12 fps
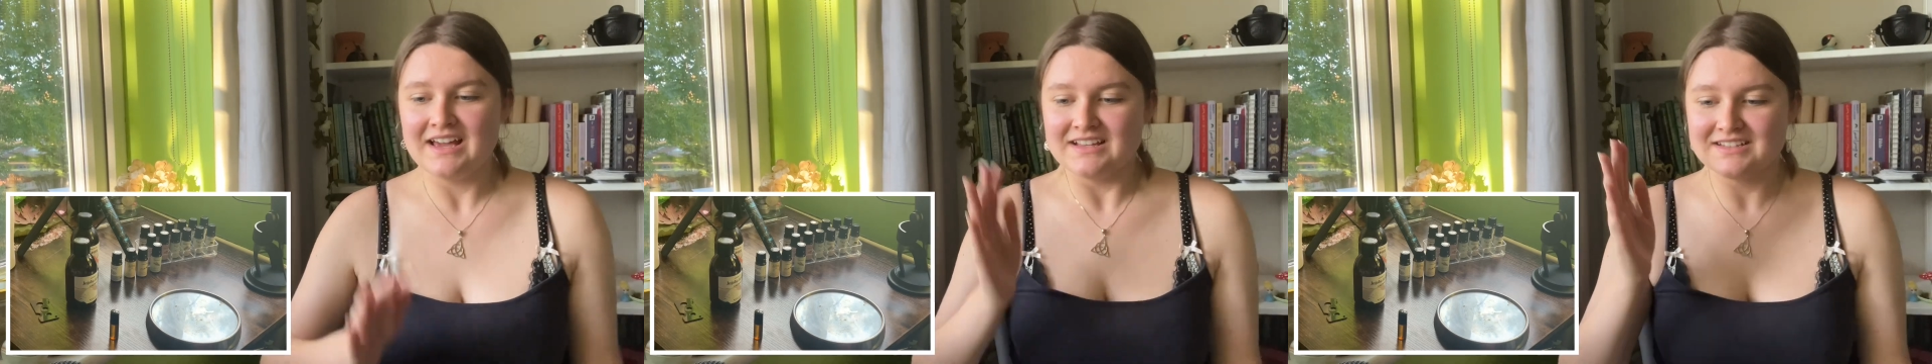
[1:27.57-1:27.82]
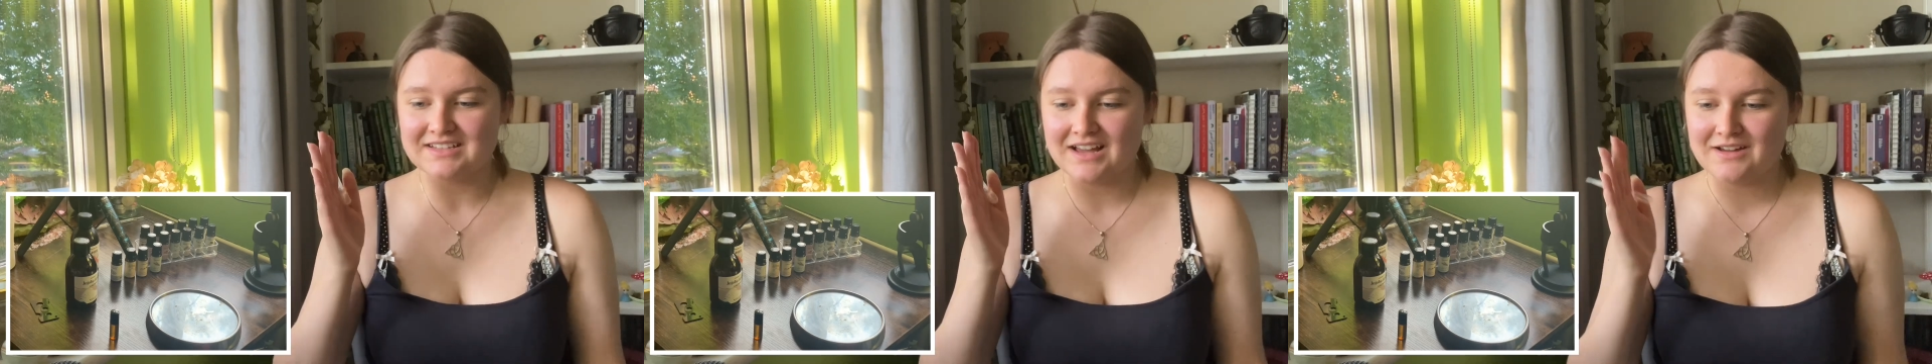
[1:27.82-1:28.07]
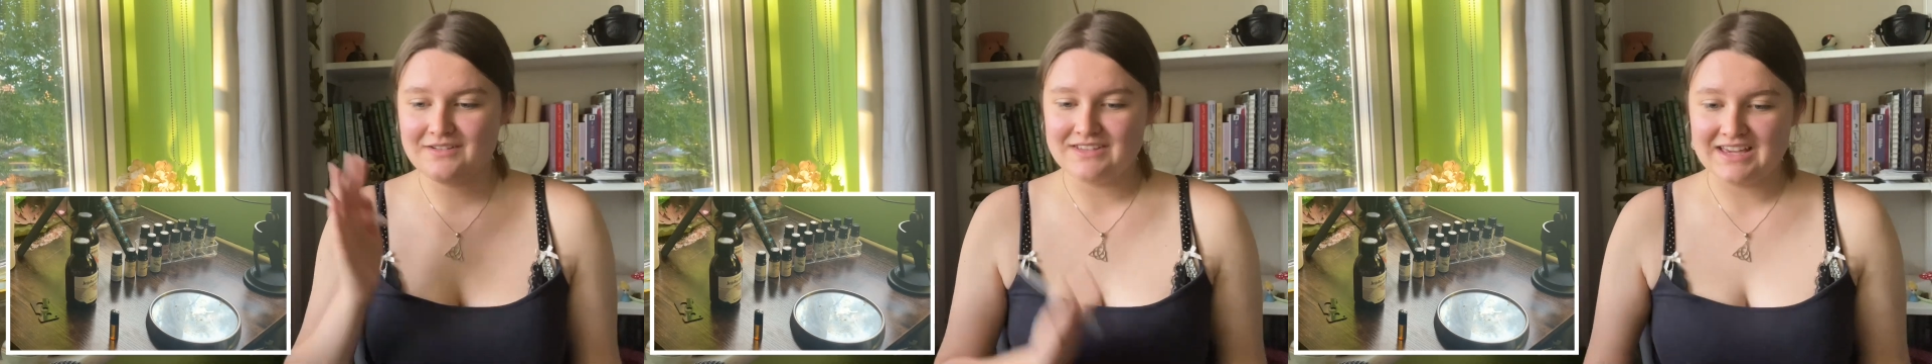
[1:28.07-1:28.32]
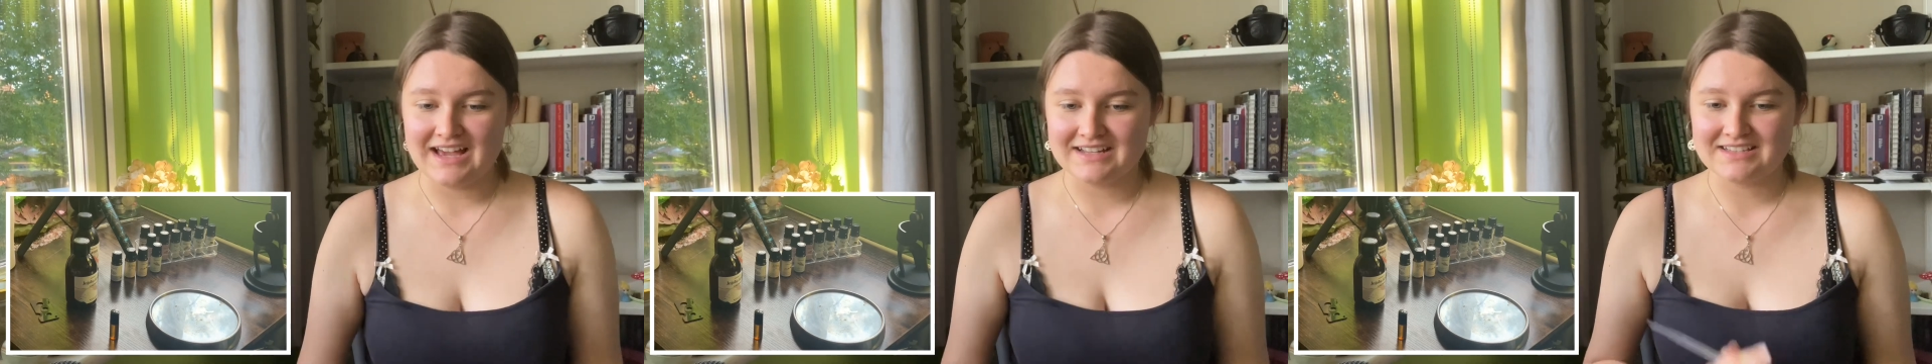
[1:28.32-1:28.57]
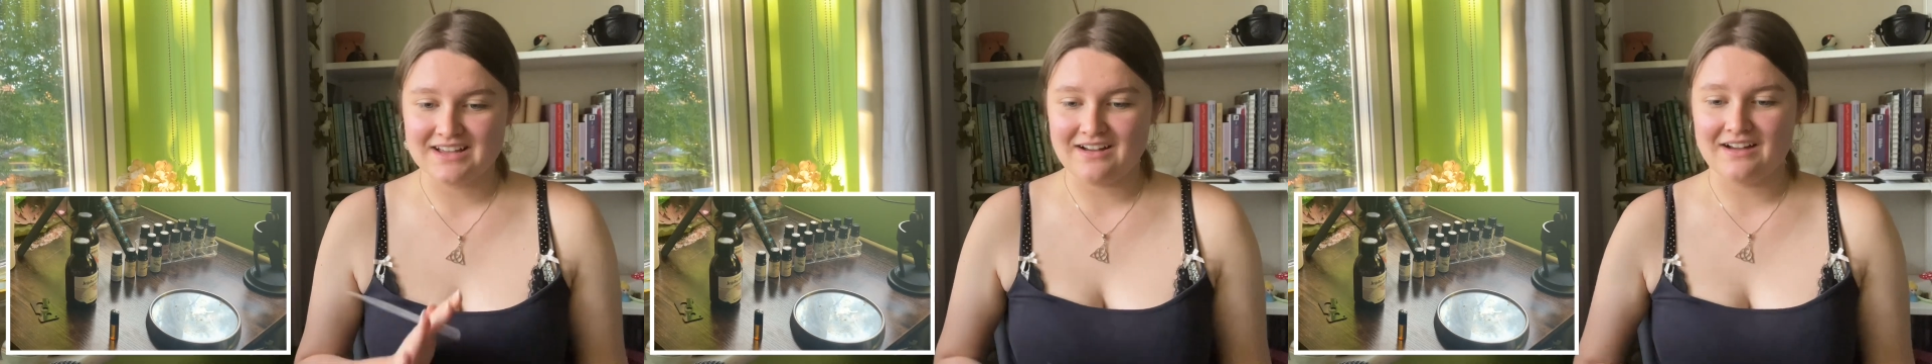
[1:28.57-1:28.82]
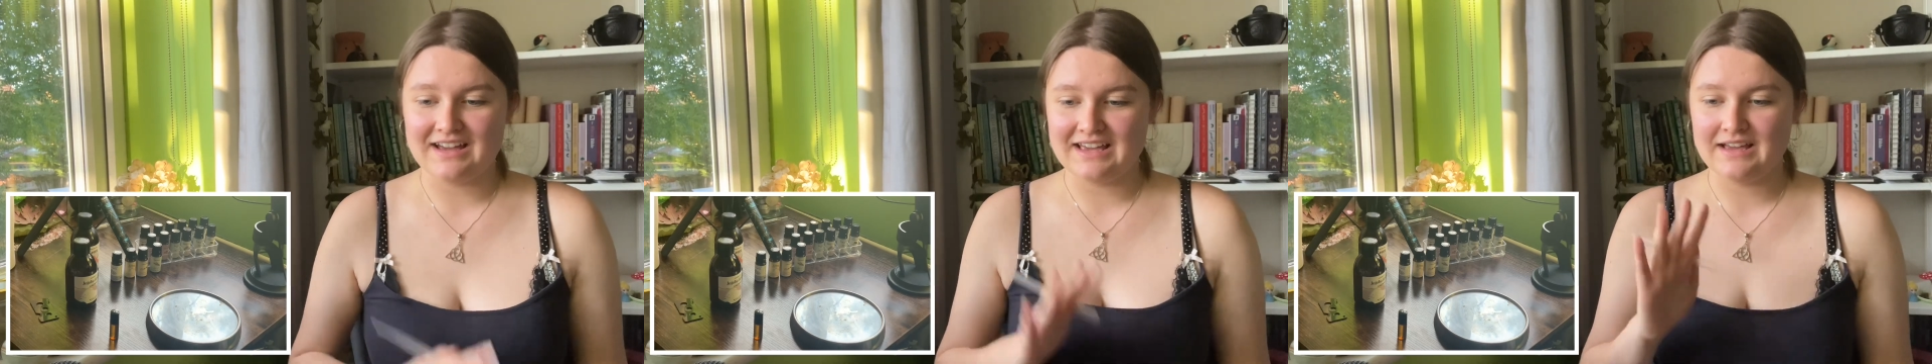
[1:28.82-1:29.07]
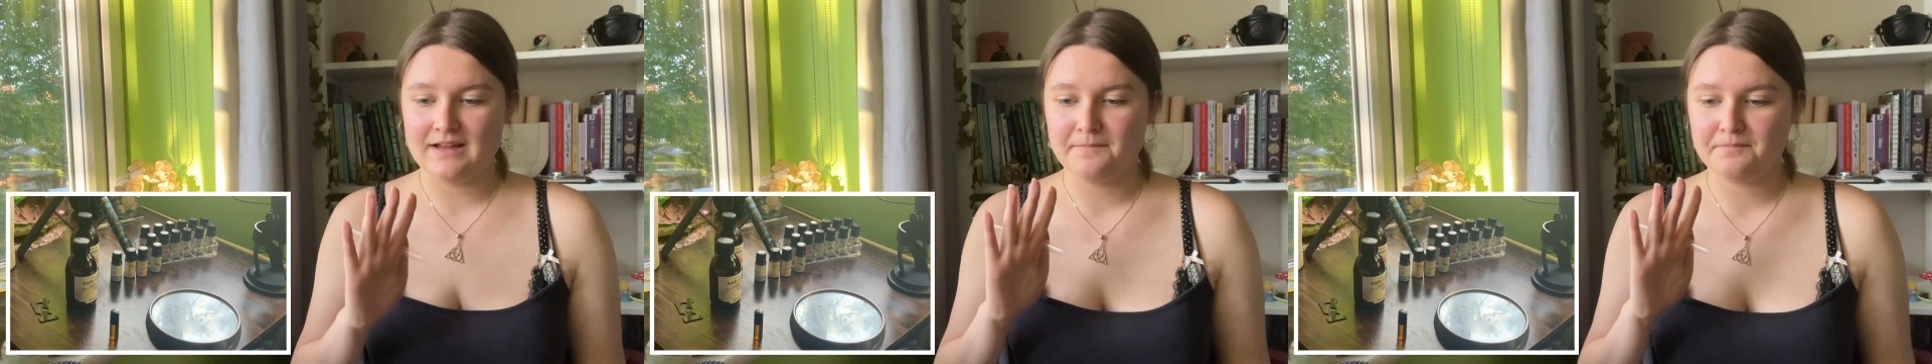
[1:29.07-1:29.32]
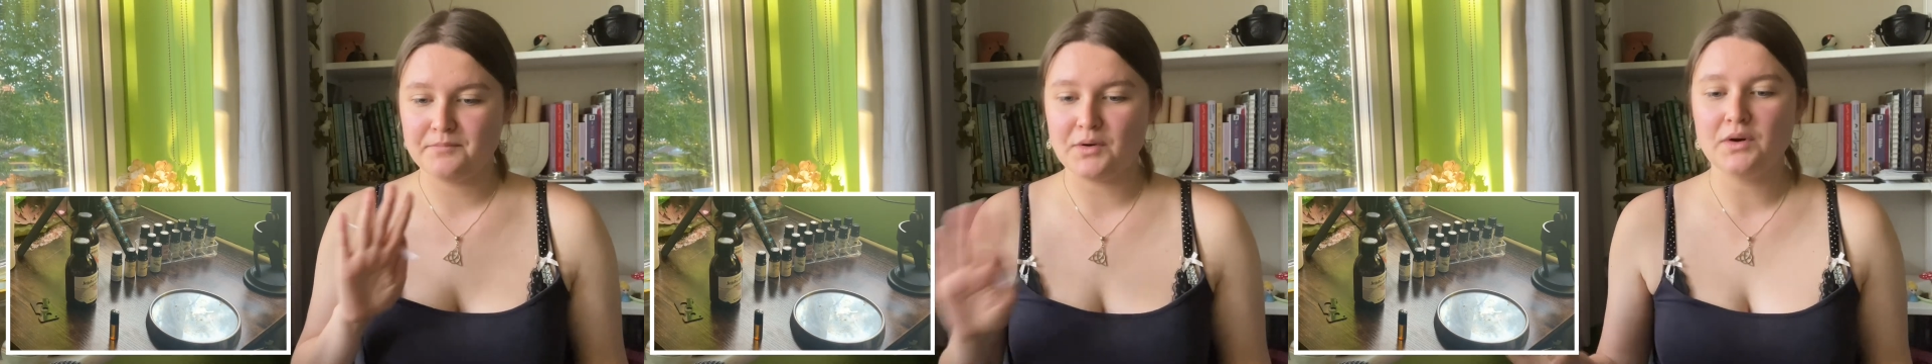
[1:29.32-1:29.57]
So yes, I
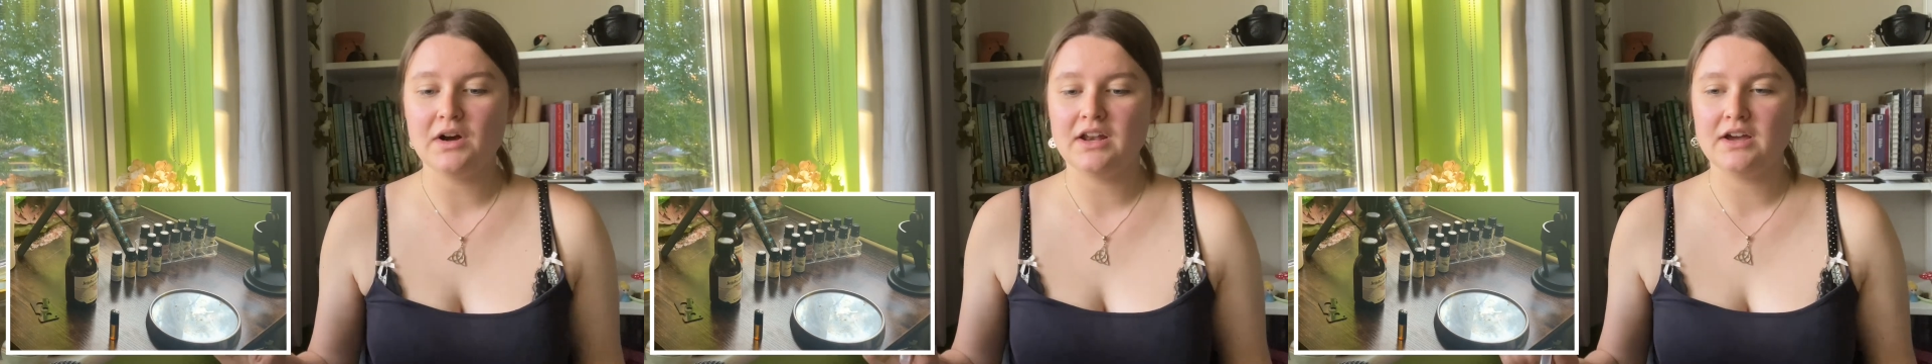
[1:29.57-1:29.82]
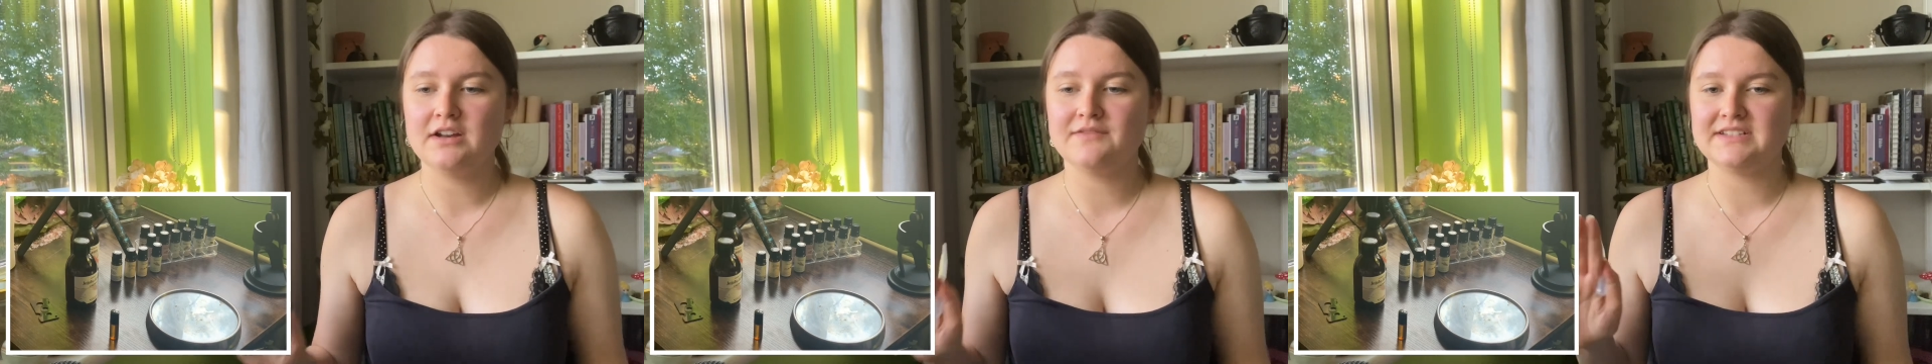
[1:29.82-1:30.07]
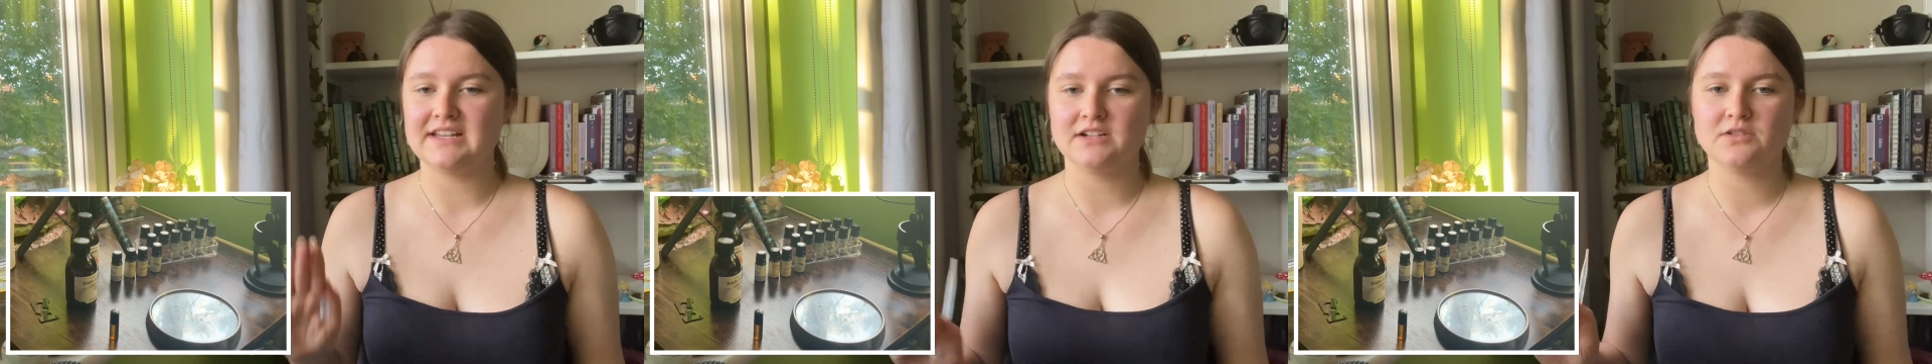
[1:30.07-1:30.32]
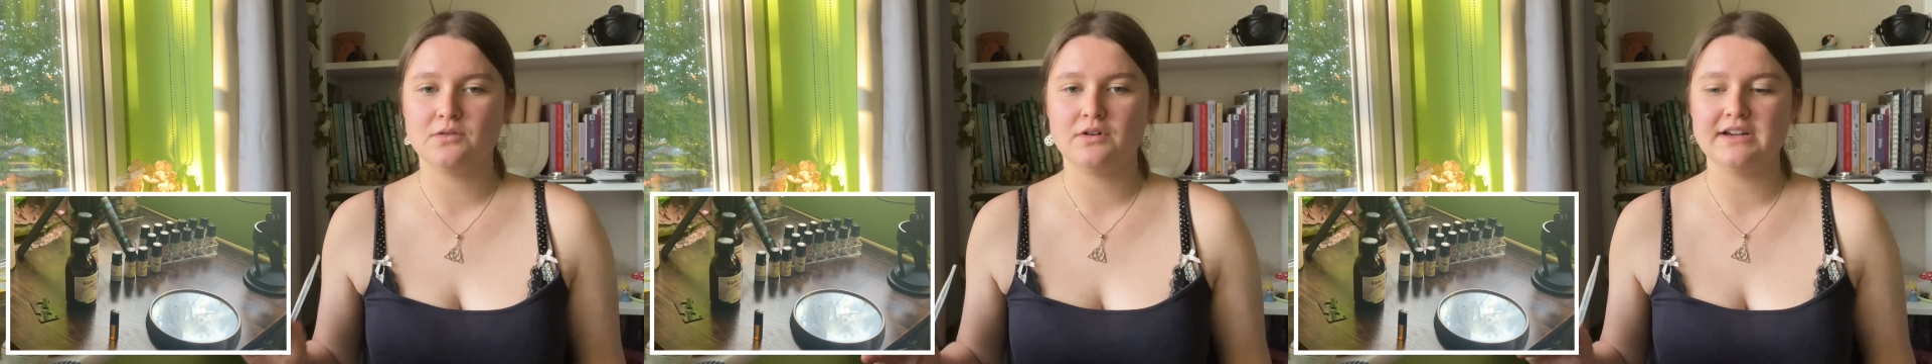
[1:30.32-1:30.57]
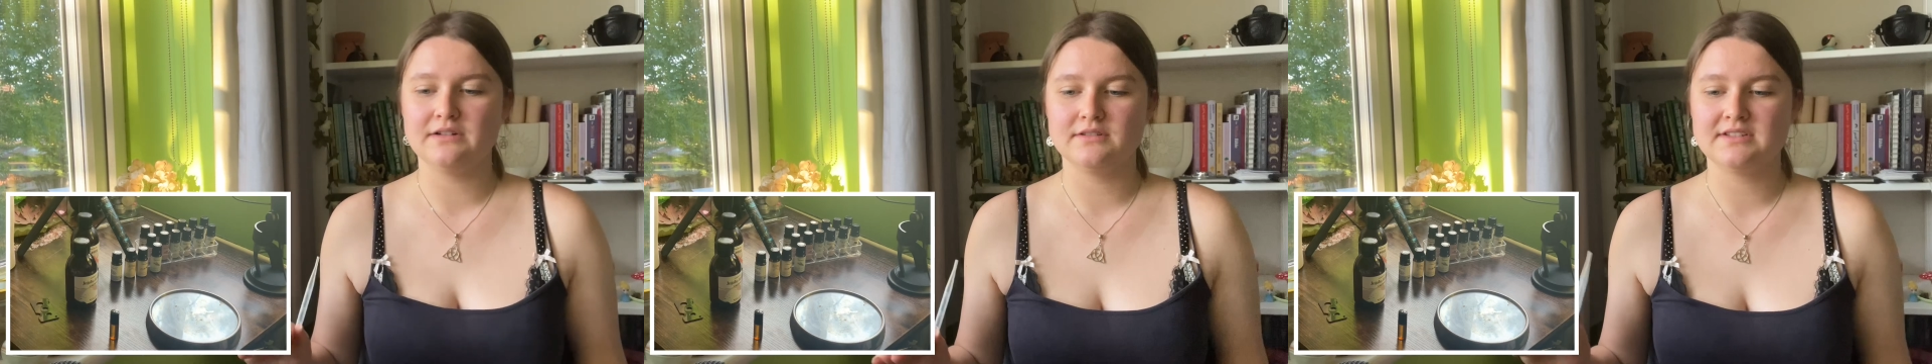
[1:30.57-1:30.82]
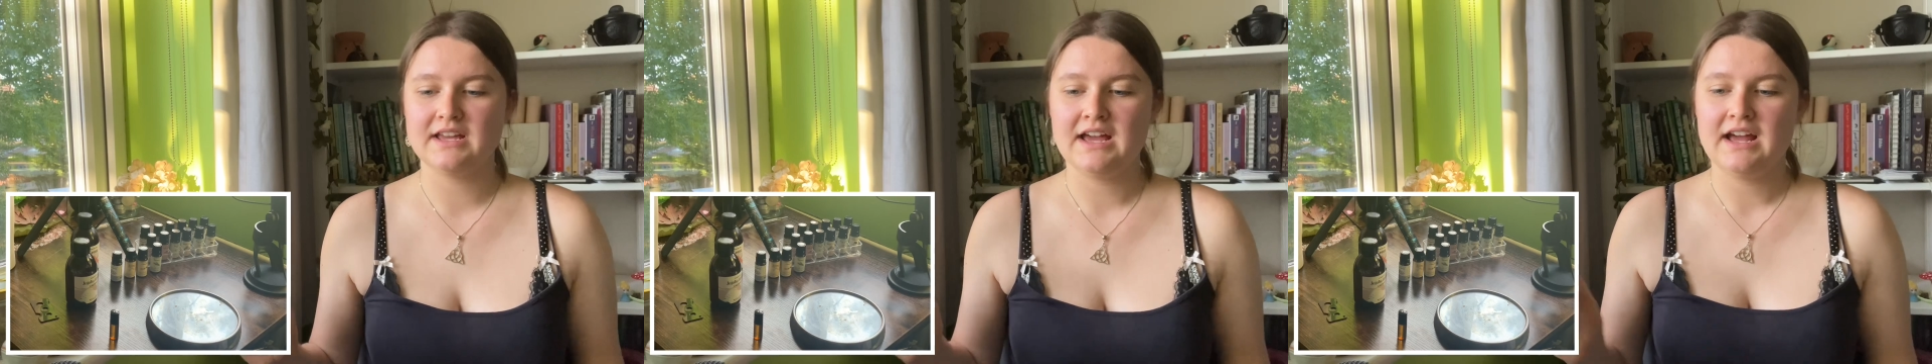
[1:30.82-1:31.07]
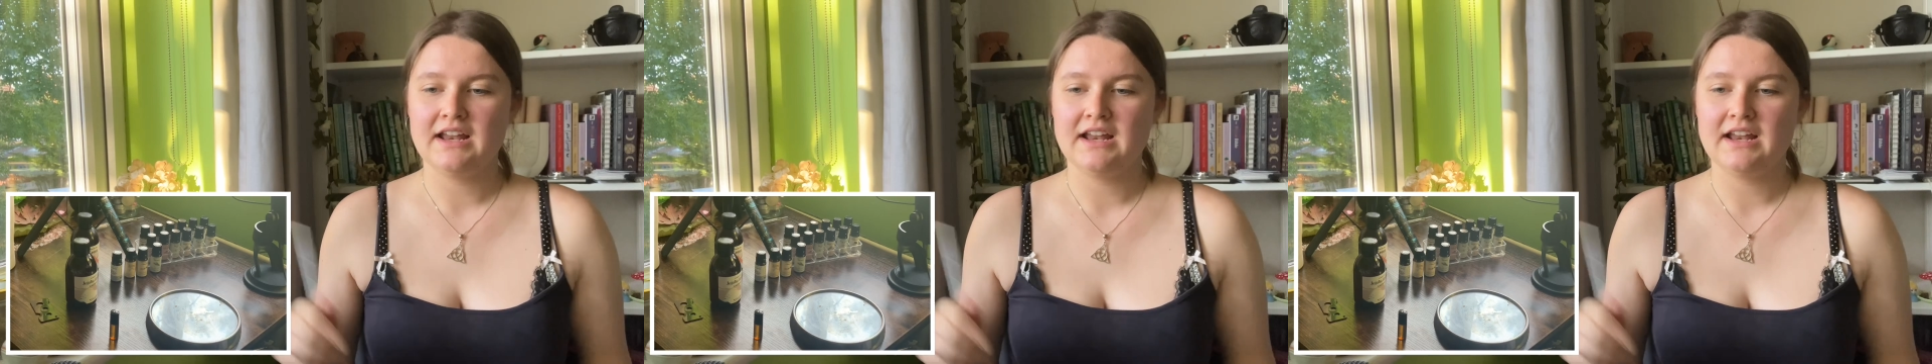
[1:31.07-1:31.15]
bought a load of essential oils